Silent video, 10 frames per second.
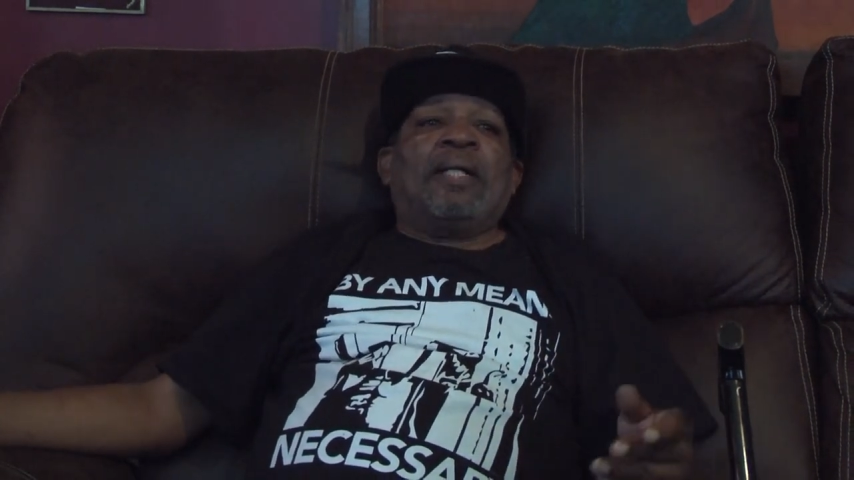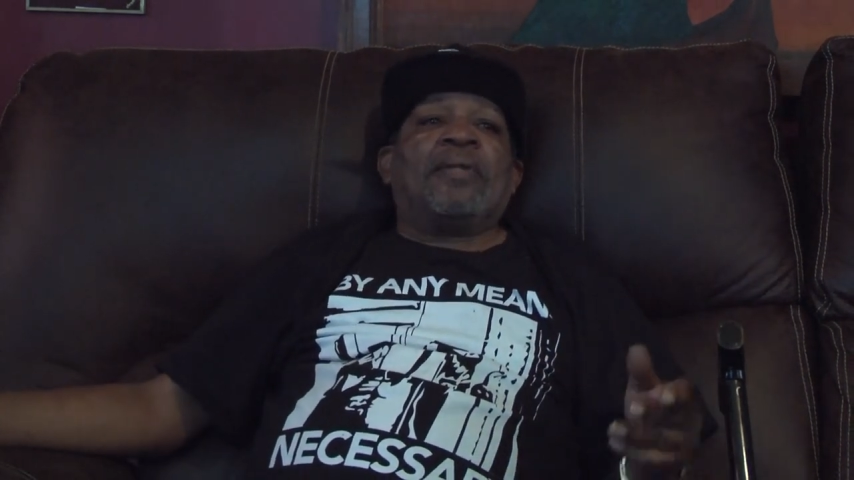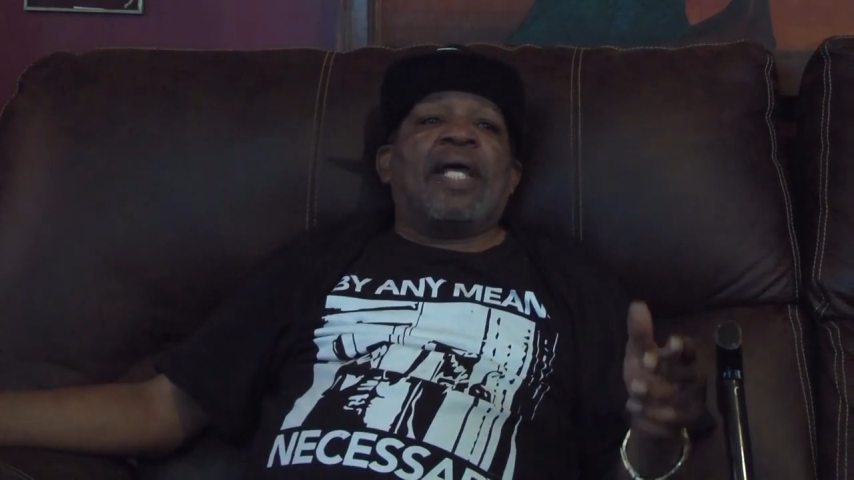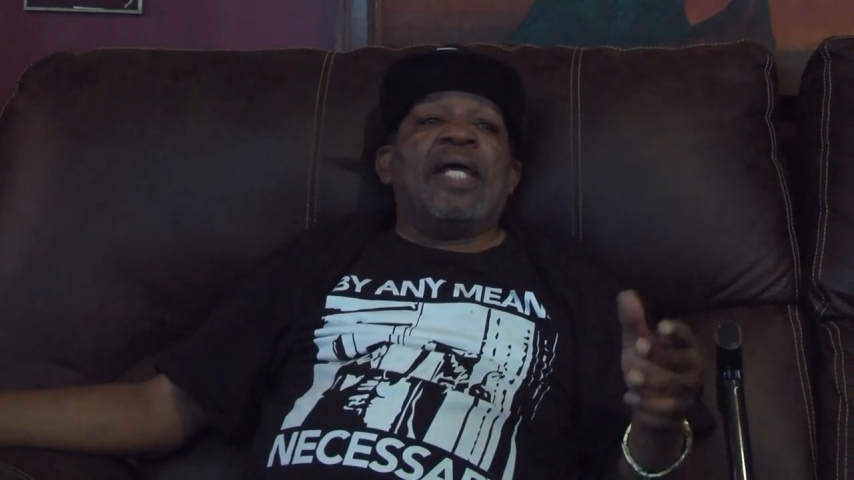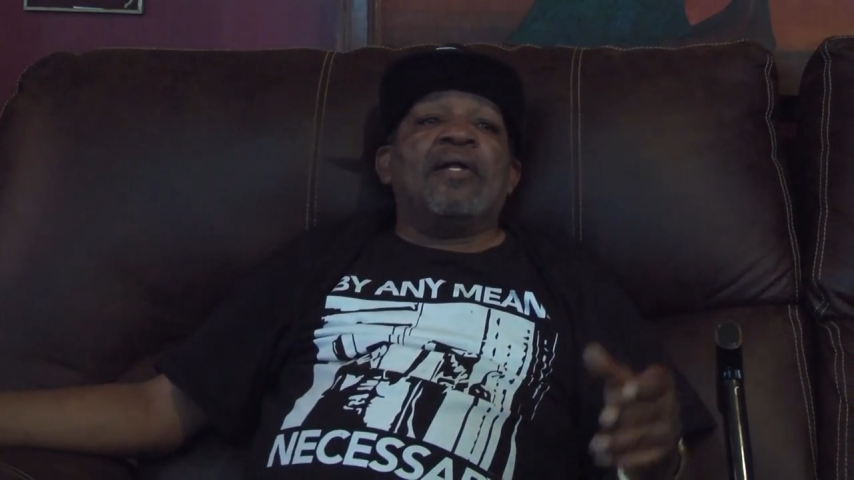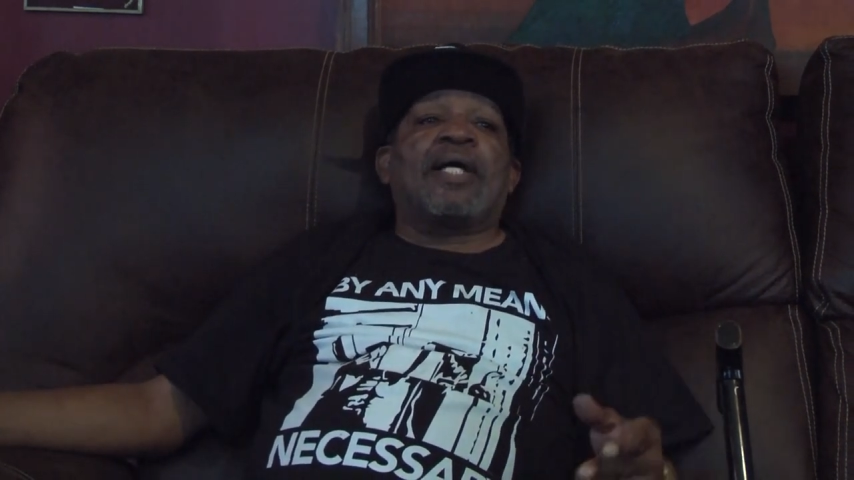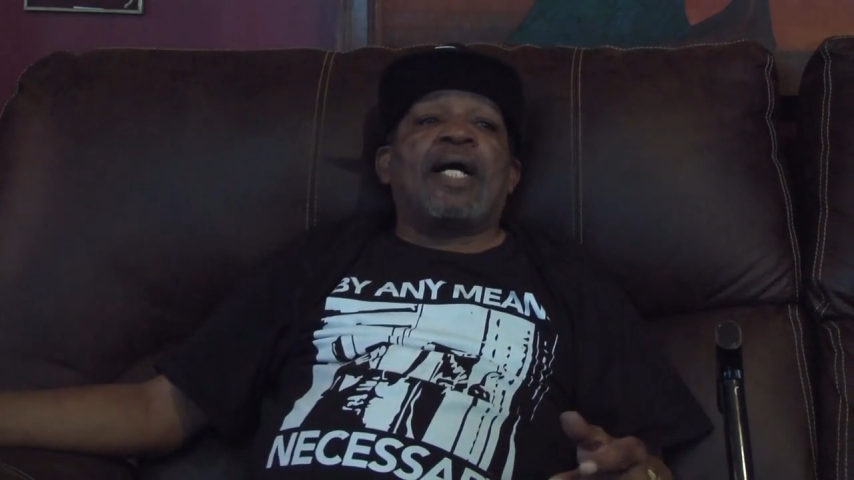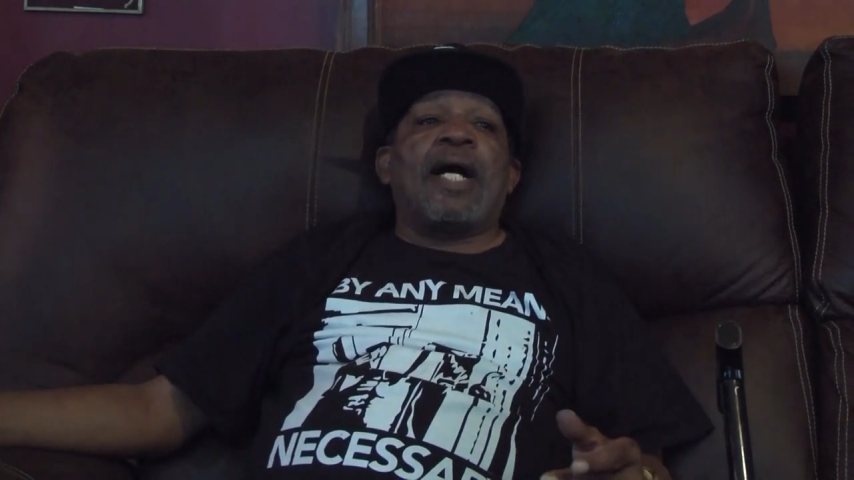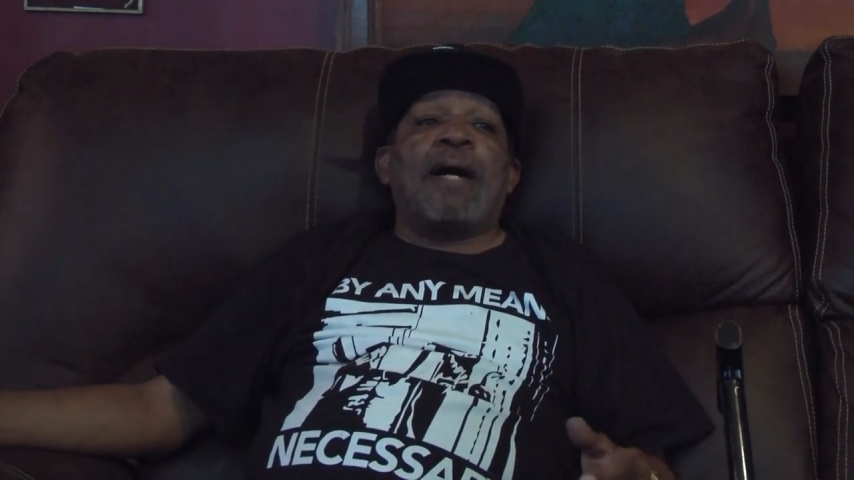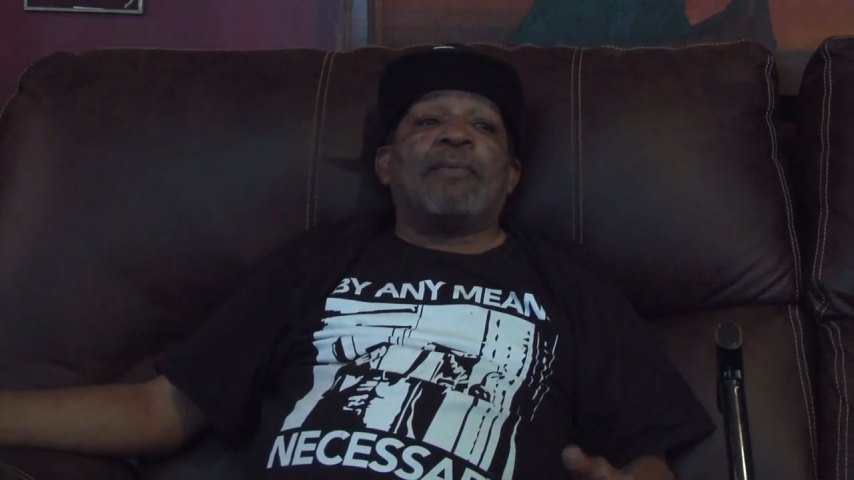the
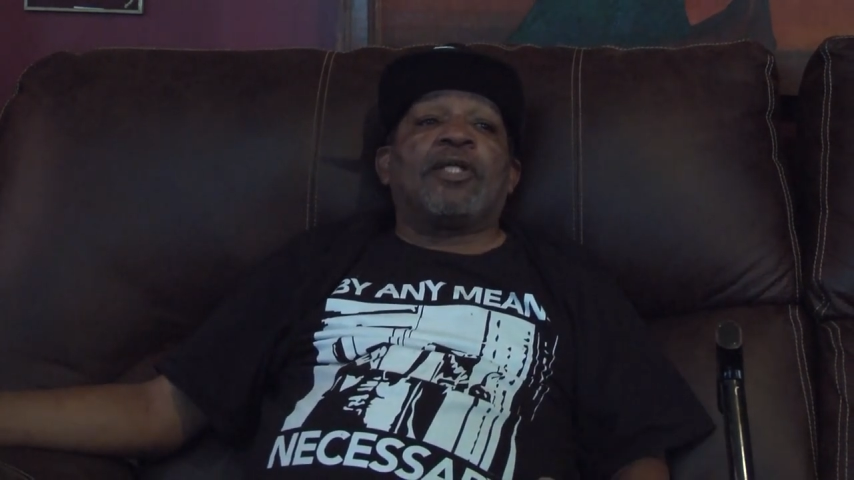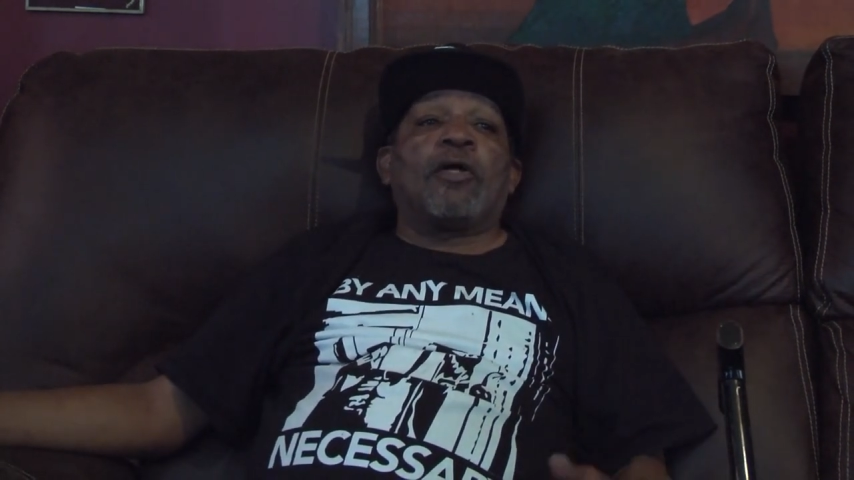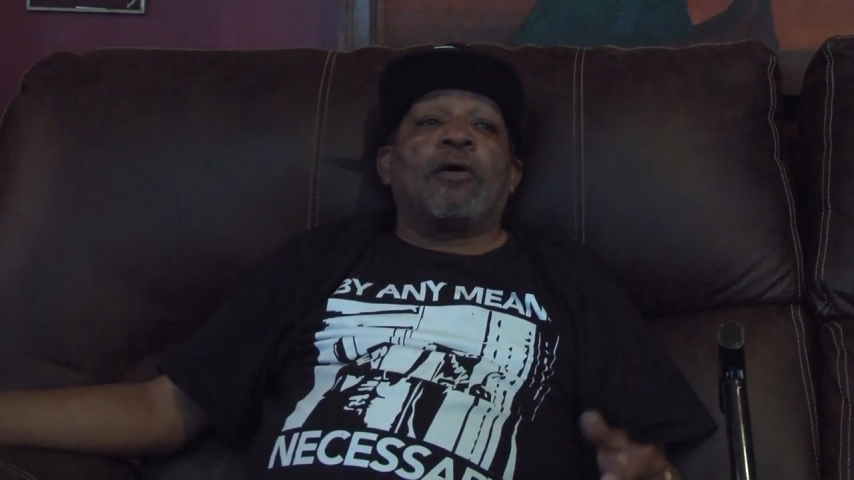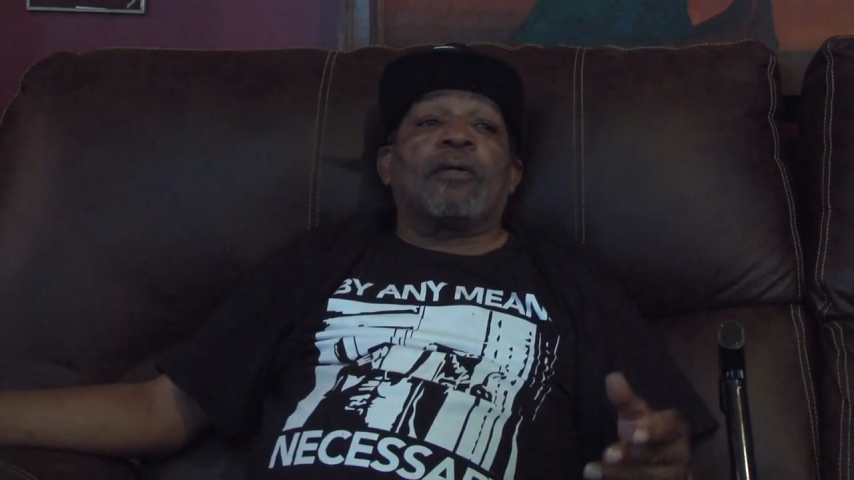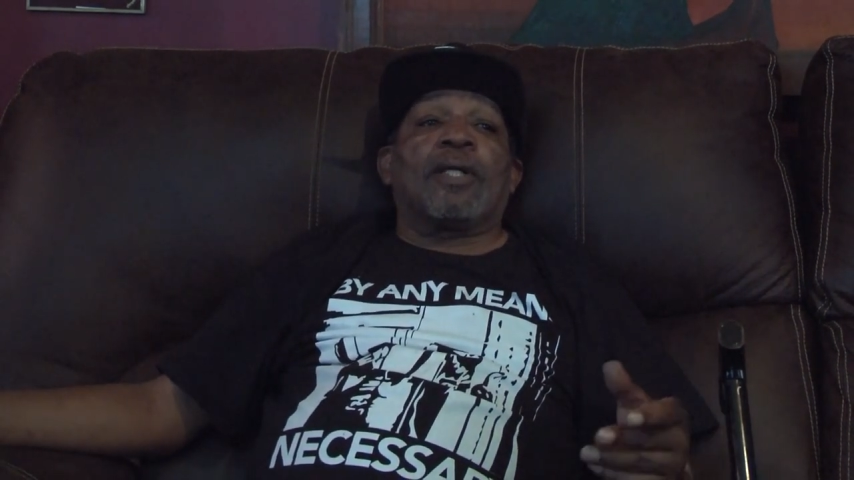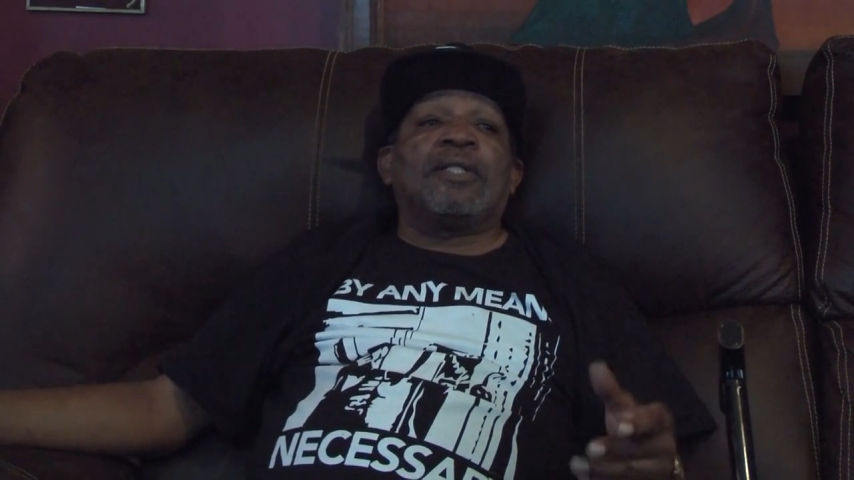intercom and told